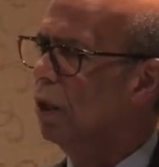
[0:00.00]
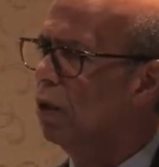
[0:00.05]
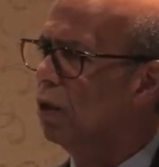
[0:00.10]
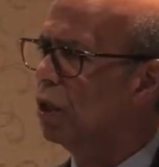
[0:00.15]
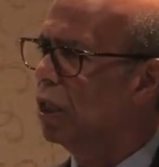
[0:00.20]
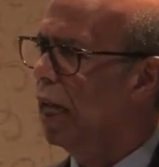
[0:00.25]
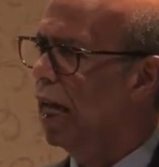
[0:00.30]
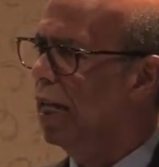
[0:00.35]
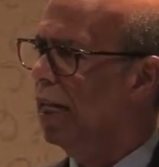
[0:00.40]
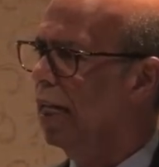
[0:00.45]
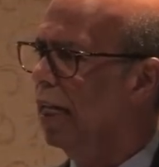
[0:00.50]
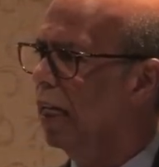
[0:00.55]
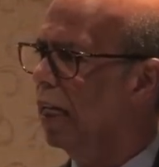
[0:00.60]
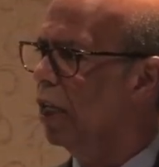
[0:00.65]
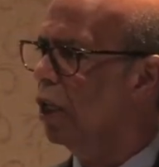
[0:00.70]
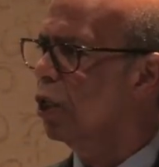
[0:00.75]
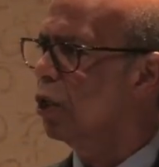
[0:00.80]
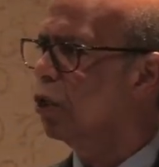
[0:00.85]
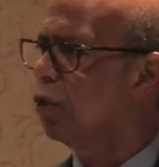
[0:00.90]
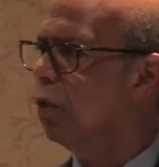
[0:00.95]
you're taking
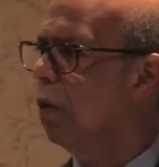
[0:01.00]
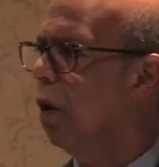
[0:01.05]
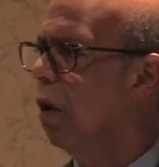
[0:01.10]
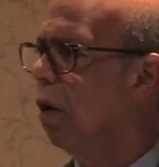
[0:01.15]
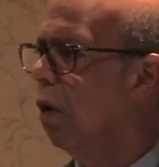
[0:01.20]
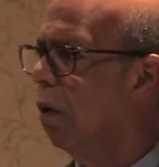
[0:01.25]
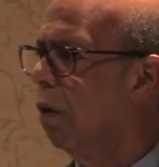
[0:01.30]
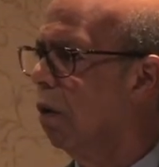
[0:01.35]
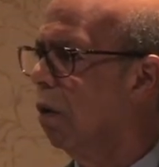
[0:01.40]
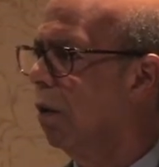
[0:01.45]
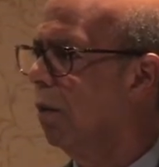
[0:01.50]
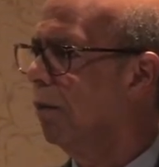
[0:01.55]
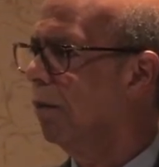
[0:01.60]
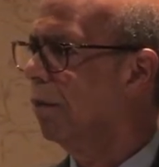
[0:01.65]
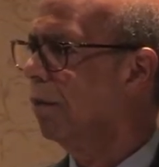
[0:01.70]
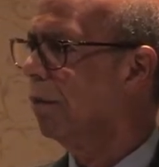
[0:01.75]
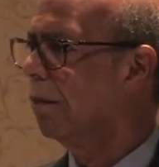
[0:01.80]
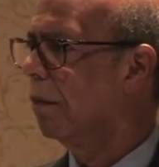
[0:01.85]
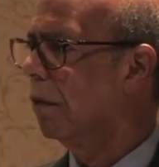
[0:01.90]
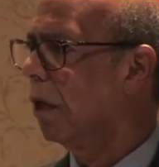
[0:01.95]
control
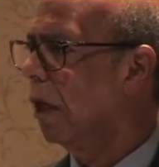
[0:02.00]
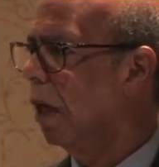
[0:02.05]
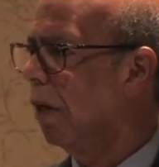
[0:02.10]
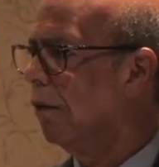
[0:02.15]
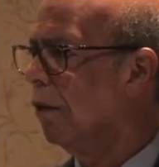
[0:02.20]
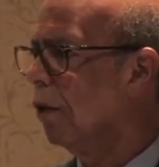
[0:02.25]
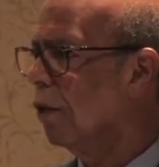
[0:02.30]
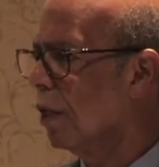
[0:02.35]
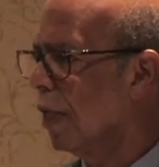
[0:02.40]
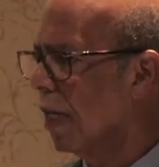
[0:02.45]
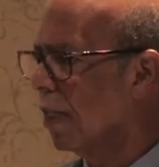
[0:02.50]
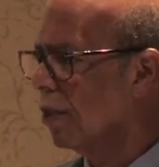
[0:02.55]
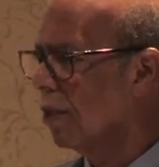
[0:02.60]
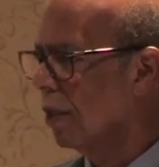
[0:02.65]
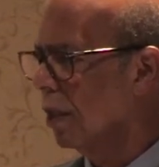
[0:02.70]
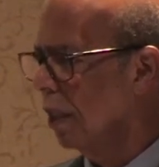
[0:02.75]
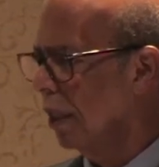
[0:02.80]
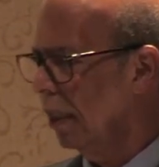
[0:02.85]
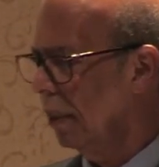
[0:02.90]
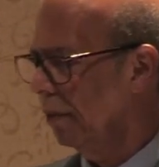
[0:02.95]
of your
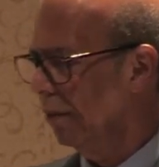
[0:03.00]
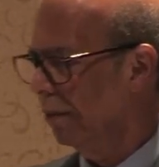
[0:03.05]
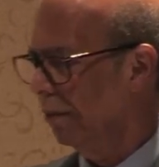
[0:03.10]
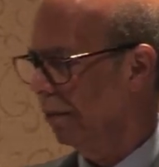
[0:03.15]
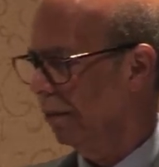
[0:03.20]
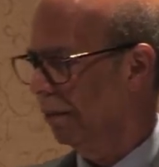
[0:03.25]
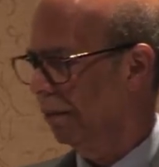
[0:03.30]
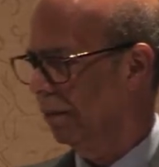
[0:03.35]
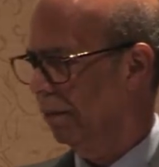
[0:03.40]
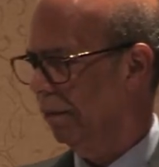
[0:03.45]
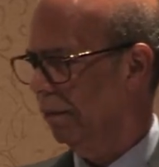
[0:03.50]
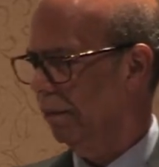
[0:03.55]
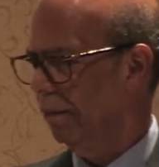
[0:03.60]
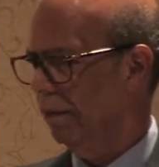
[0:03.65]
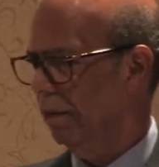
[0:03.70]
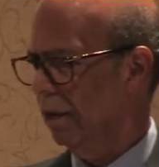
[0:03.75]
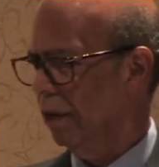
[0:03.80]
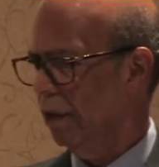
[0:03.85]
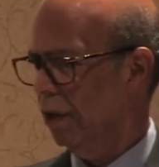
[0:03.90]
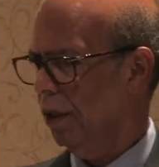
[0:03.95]
destiny
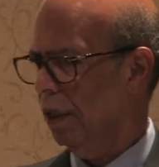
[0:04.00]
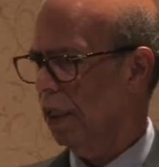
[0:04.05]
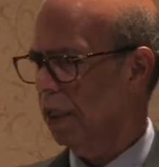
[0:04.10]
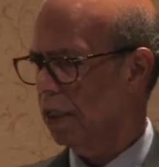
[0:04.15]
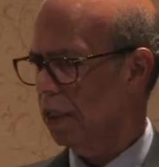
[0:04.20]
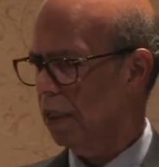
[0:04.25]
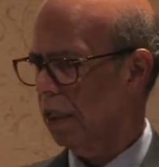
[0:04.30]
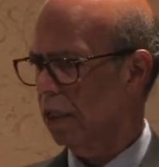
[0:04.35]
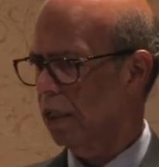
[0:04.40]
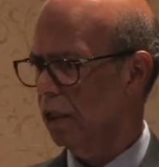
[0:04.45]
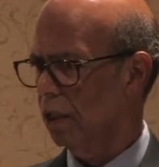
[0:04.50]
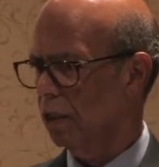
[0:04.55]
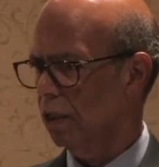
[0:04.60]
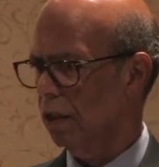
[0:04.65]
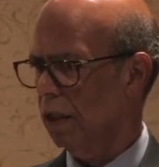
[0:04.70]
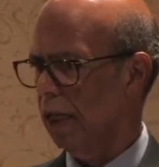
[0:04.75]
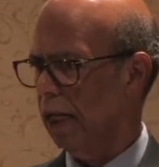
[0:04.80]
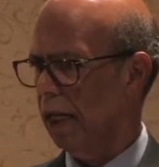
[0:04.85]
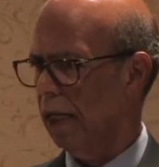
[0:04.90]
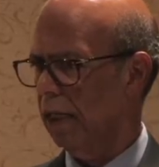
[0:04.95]
to the extent that you
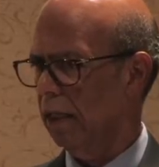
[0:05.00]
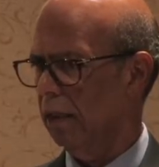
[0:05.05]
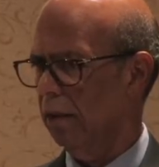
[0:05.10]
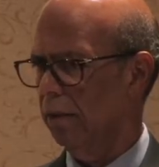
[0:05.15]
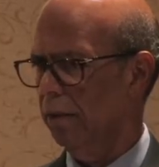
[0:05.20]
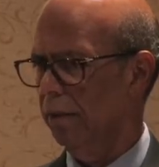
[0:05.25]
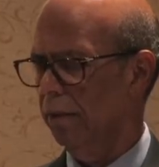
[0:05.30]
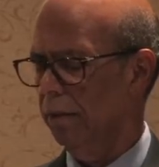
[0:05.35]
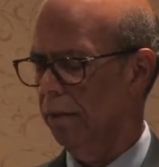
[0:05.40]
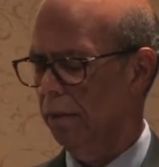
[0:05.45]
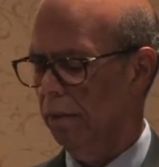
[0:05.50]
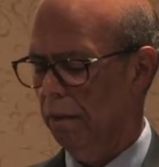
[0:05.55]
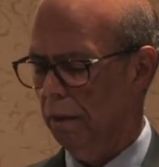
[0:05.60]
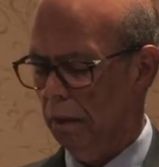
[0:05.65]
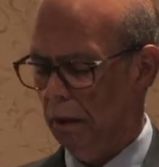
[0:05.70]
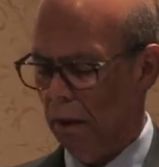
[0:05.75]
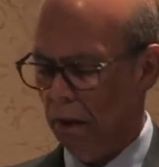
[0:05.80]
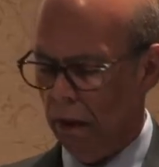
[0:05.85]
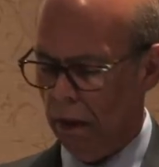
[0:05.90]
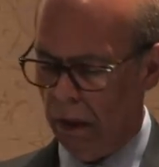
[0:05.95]

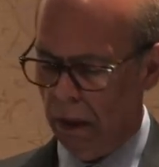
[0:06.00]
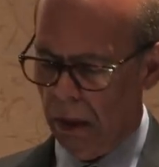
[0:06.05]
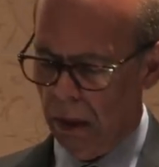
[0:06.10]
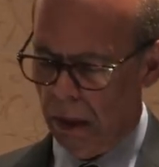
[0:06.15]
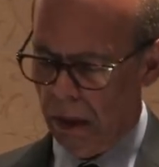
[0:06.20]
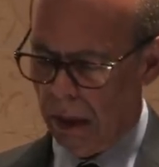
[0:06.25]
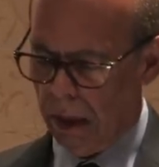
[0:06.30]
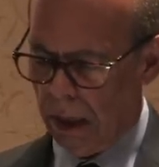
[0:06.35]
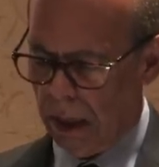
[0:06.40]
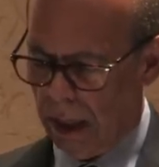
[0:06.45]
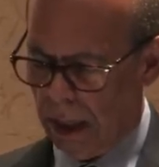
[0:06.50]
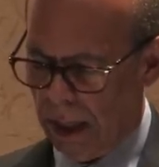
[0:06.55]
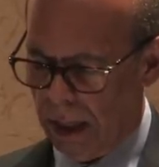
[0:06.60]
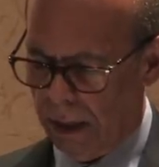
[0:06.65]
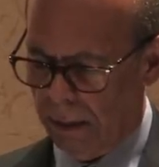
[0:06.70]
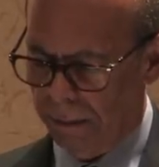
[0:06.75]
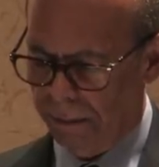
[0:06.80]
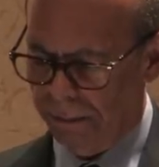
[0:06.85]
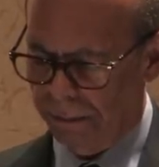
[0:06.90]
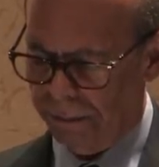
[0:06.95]
can.
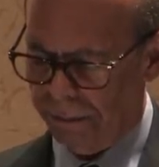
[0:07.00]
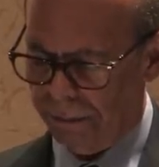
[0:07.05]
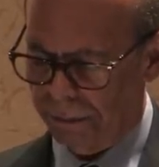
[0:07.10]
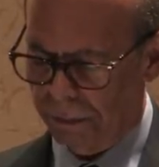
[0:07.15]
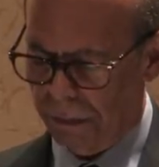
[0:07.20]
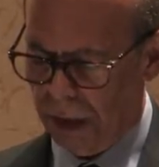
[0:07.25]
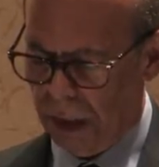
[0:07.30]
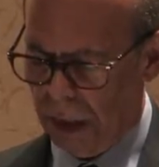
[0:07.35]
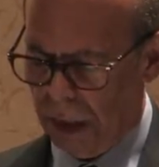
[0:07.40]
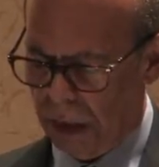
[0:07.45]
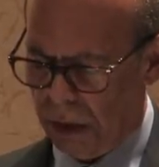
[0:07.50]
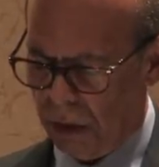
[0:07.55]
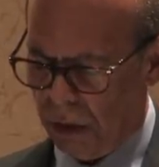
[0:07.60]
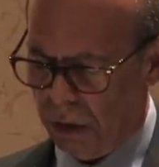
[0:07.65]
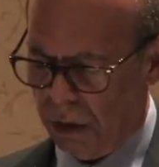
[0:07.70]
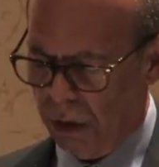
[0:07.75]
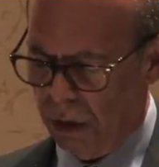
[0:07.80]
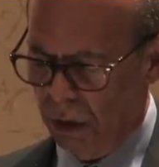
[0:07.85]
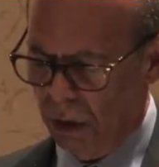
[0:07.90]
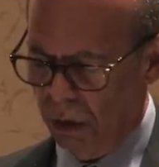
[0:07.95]
Um, so
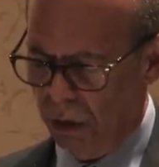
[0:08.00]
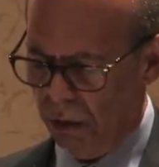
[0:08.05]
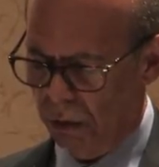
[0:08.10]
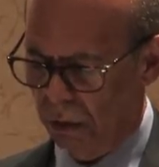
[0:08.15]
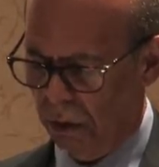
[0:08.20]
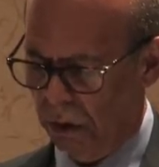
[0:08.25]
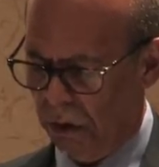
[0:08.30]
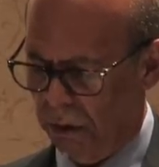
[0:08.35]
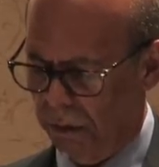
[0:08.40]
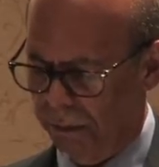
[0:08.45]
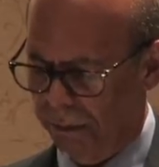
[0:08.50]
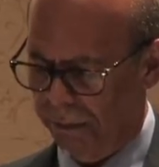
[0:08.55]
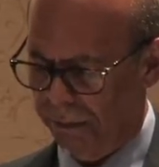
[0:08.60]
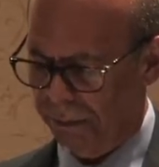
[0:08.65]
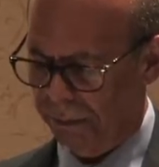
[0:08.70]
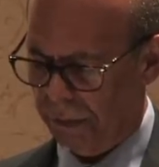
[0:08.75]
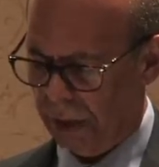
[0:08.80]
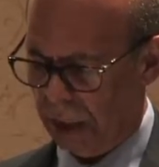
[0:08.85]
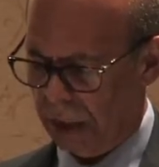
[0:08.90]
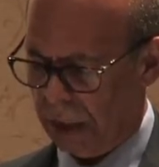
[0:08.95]
it's usual
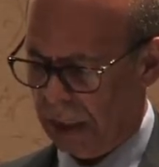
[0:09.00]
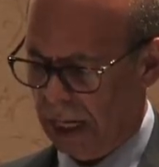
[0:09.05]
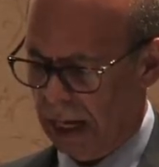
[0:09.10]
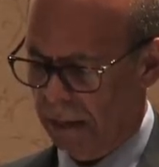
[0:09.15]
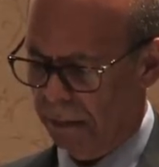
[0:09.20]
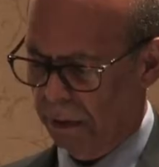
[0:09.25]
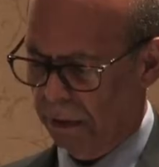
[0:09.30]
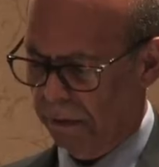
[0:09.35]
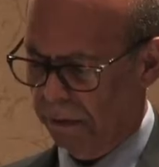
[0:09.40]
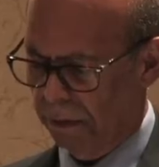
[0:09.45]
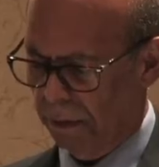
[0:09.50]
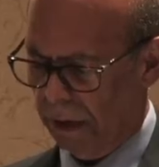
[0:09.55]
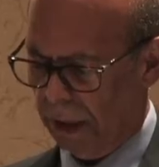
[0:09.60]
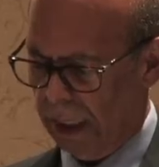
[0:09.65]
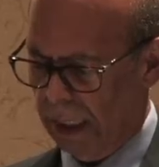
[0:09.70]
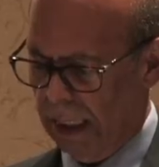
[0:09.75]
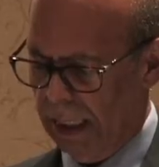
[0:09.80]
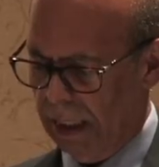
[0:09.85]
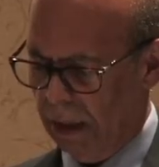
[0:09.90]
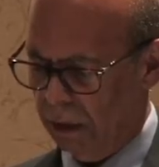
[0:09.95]
assignment for a
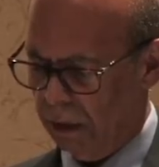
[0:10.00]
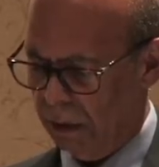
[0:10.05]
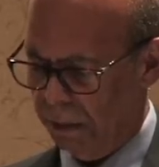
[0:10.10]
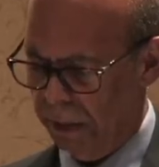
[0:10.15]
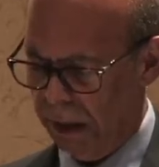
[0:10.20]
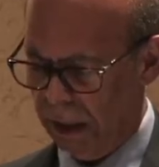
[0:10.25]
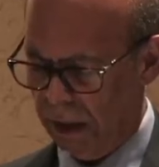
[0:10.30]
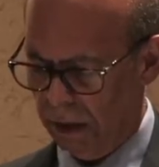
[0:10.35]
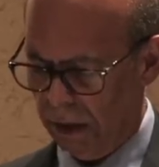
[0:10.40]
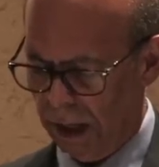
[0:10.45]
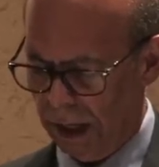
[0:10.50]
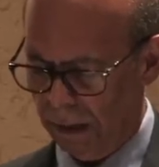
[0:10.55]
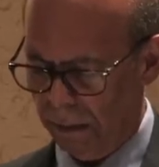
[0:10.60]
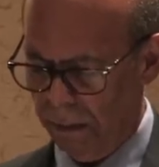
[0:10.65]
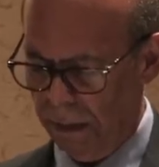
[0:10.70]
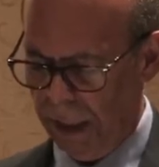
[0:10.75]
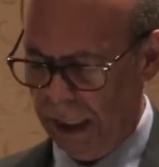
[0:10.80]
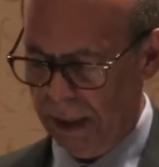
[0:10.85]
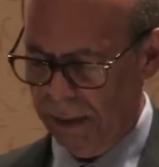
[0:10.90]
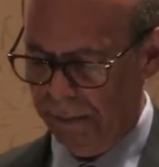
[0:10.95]
keynote speaker like
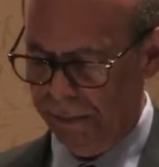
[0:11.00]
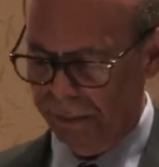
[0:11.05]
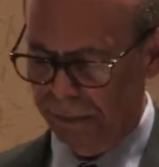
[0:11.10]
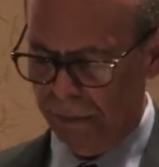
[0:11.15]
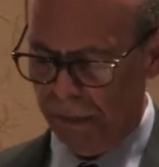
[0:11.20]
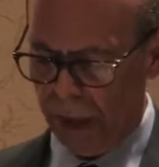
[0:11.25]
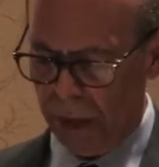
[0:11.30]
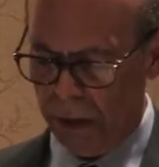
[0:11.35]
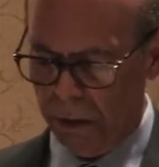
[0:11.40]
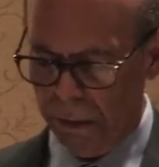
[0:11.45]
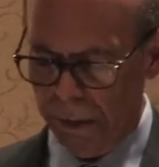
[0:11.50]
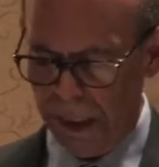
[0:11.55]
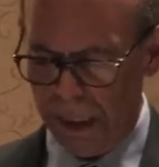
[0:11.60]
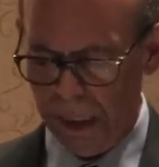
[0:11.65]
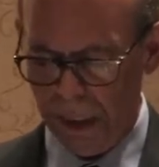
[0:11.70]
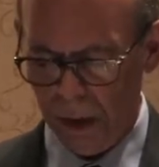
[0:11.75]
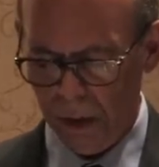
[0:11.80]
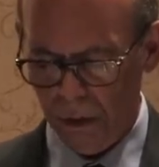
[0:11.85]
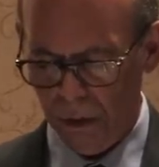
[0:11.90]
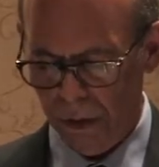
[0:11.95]
me,
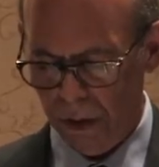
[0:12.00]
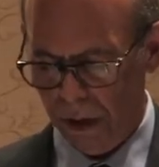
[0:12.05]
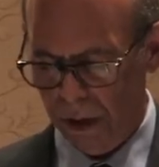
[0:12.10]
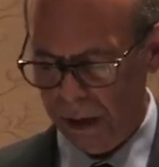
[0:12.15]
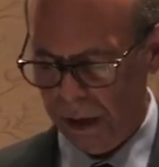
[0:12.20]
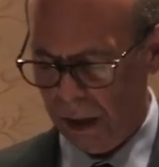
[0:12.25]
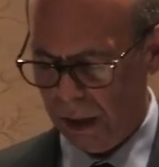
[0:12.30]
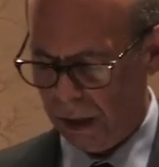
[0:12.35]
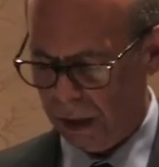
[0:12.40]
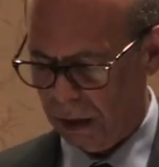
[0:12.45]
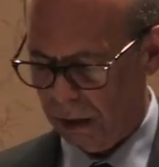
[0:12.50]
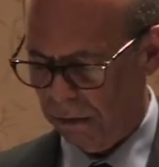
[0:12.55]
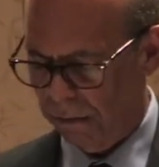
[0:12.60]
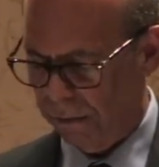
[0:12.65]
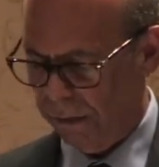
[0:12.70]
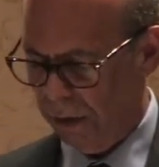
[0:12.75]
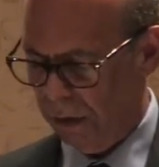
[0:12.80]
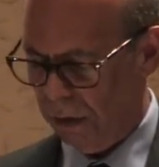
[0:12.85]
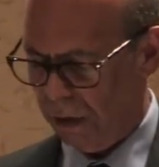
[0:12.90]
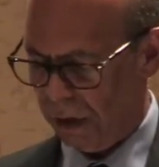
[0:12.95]
speaking to an audience of
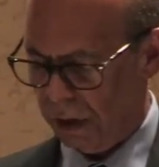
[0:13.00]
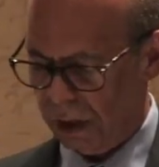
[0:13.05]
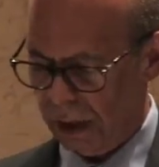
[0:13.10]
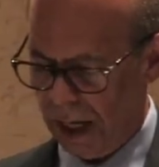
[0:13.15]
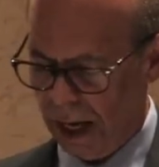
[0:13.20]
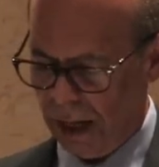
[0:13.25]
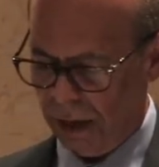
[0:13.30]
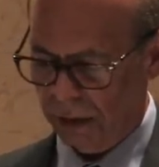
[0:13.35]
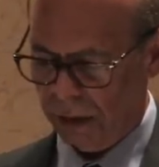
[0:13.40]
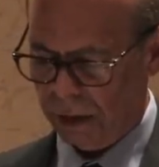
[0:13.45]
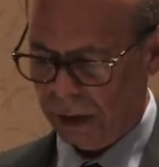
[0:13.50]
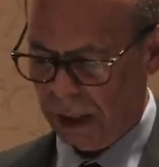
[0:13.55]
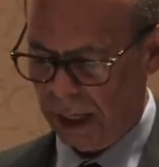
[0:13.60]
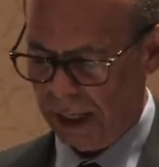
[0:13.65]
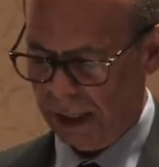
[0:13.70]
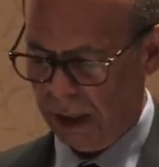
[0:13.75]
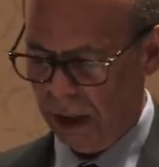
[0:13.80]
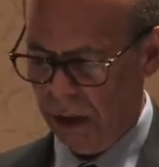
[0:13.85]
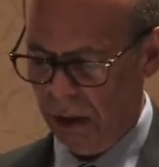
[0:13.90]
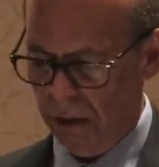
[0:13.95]
future scholars
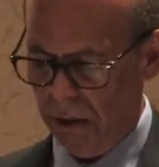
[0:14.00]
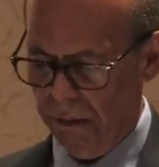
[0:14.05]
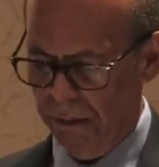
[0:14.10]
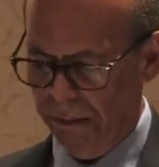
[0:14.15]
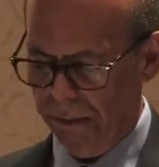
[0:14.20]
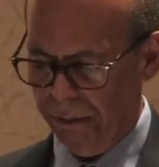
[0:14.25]
like you,